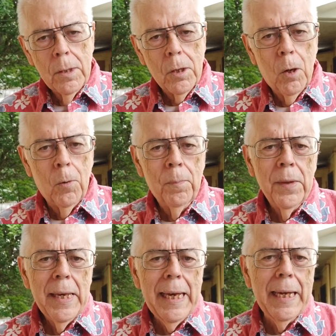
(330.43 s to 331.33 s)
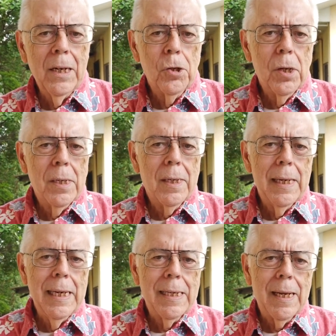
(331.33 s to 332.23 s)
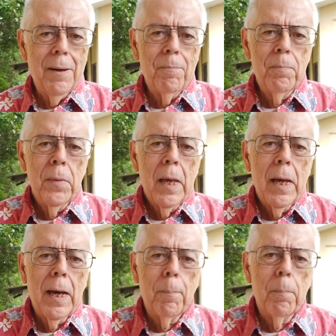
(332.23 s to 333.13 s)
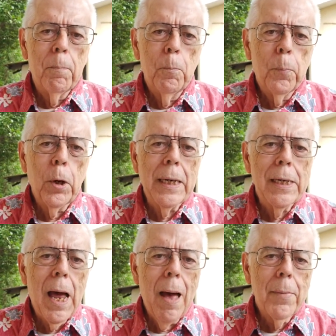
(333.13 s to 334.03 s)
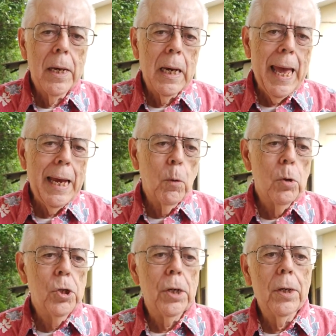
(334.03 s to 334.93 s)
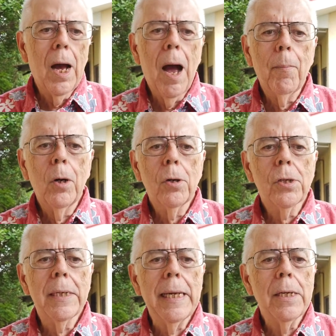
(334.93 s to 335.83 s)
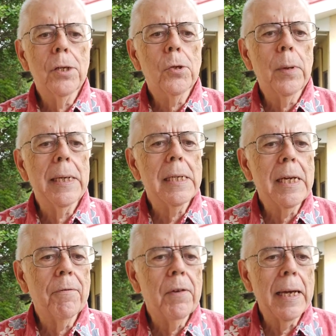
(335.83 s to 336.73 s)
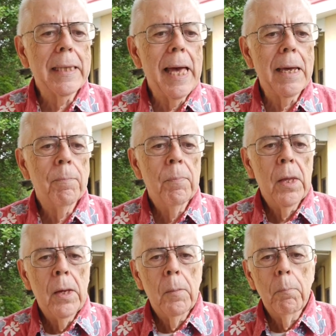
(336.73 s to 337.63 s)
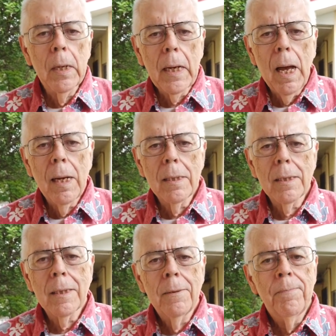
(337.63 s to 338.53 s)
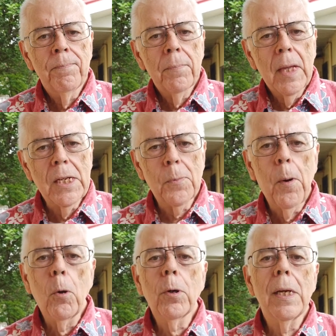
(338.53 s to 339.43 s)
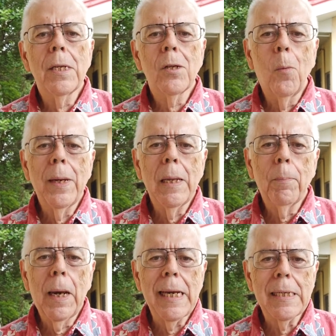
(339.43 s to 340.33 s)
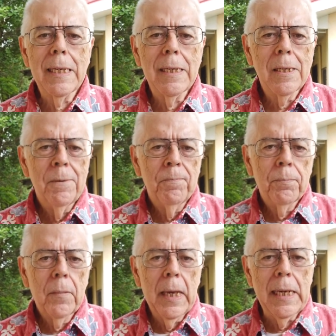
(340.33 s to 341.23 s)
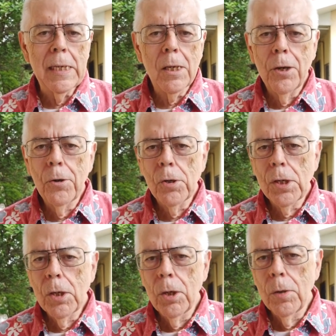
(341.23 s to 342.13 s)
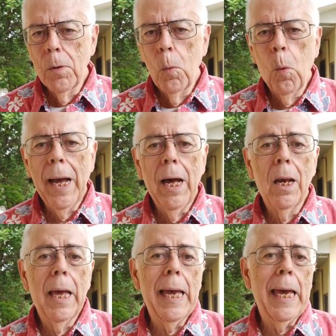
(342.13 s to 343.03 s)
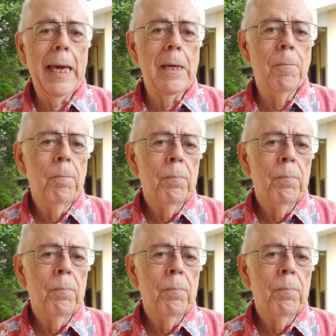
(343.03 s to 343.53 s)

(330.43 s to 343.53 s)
So English is a pretty dominant language in commerce and industry and stuff like that because it's spoken in so many places and it's understood well and